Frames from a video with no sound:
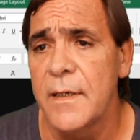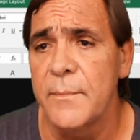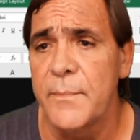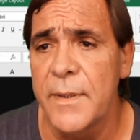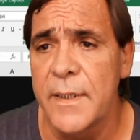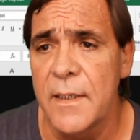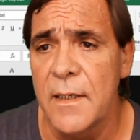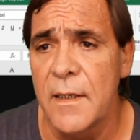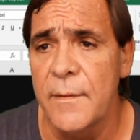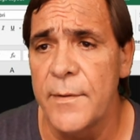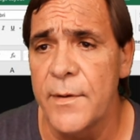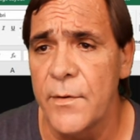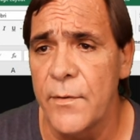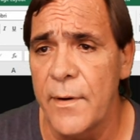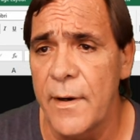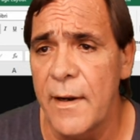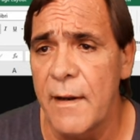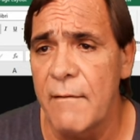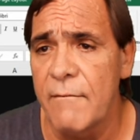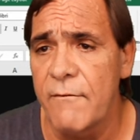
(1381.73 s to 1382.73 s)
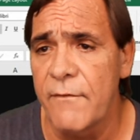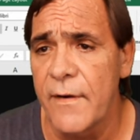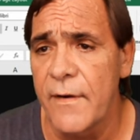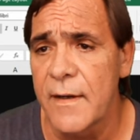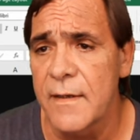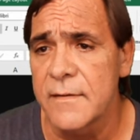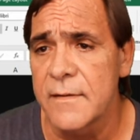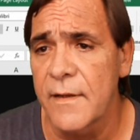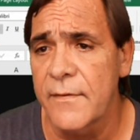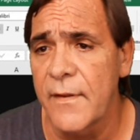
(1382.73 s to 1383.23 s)
and PWM
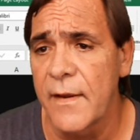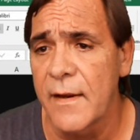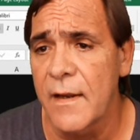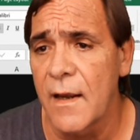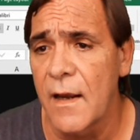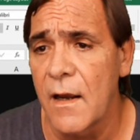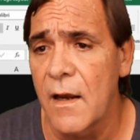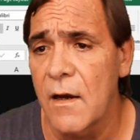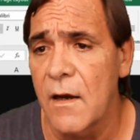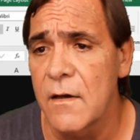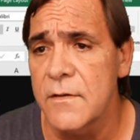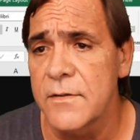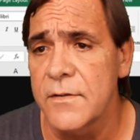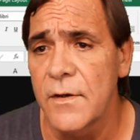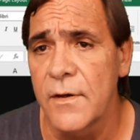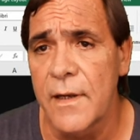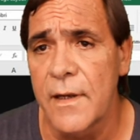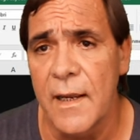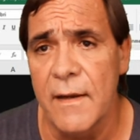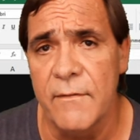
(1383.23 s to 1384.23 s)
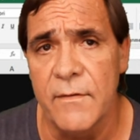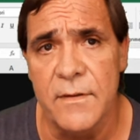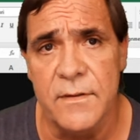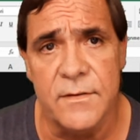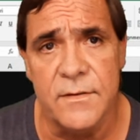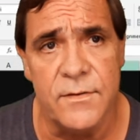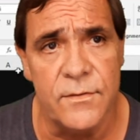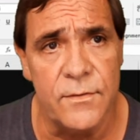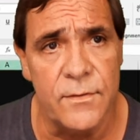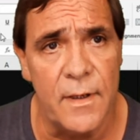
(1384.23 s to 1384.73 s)
fans, I think I also gave
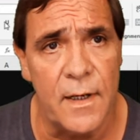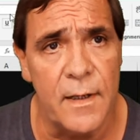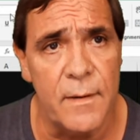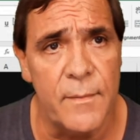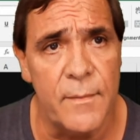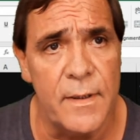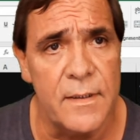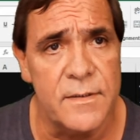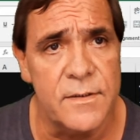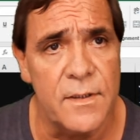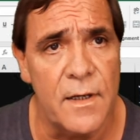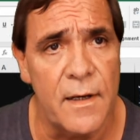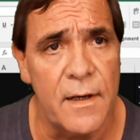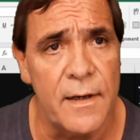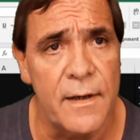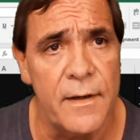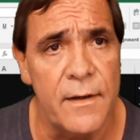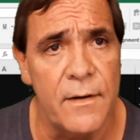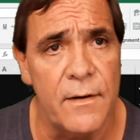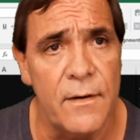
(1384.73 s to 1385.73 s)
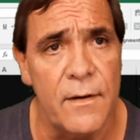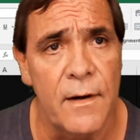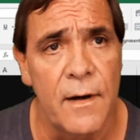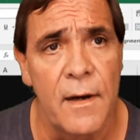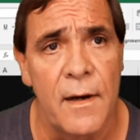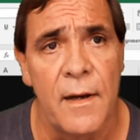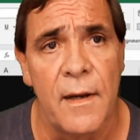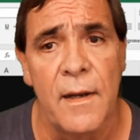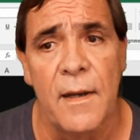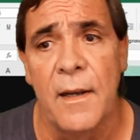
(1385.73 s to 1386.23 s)
it to MSI here.
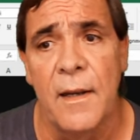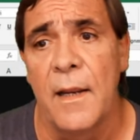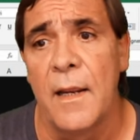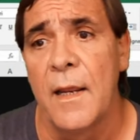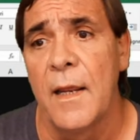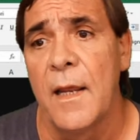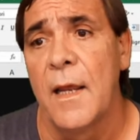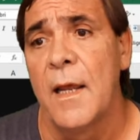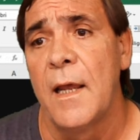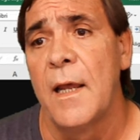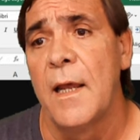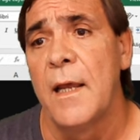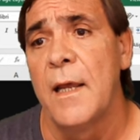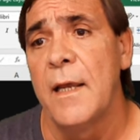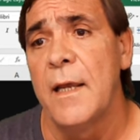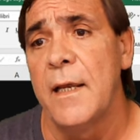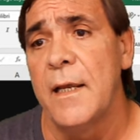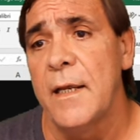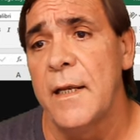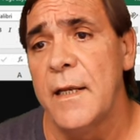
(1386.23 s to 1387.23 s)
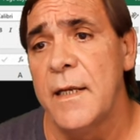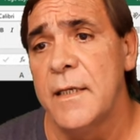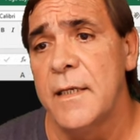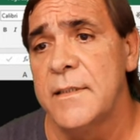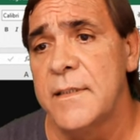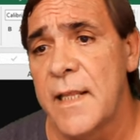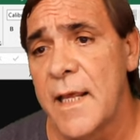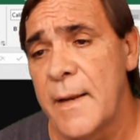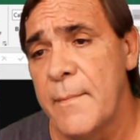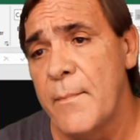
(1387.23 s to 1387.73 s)

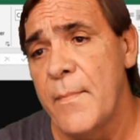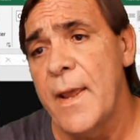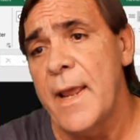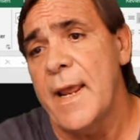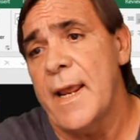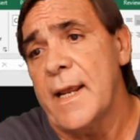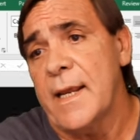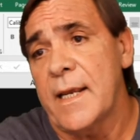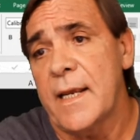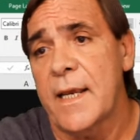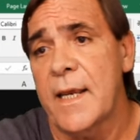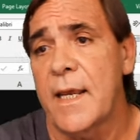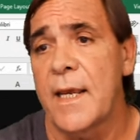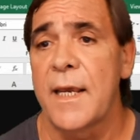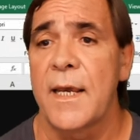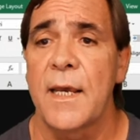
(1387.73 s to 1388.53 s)
Is they make